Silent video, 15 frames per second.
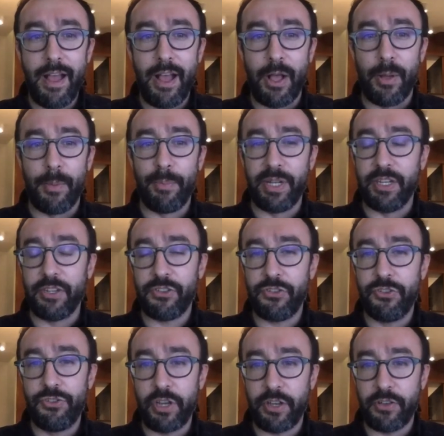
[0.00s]
Um, but it's
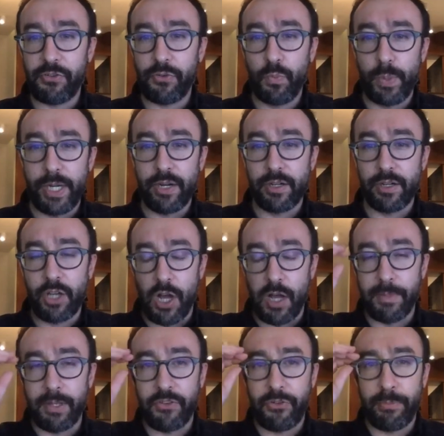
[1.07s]
just weird
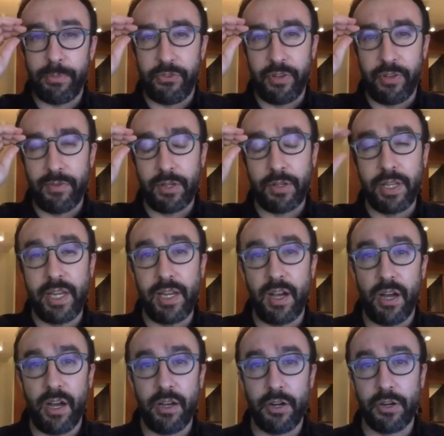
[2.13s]
comments specifically
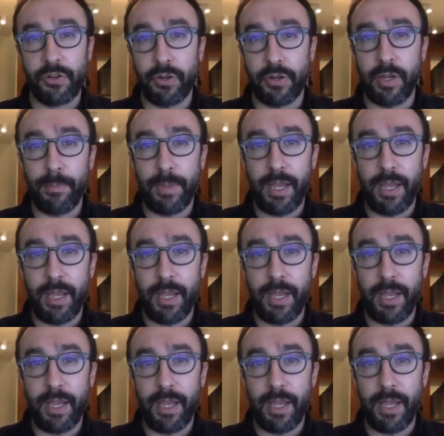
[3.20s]
on our cooking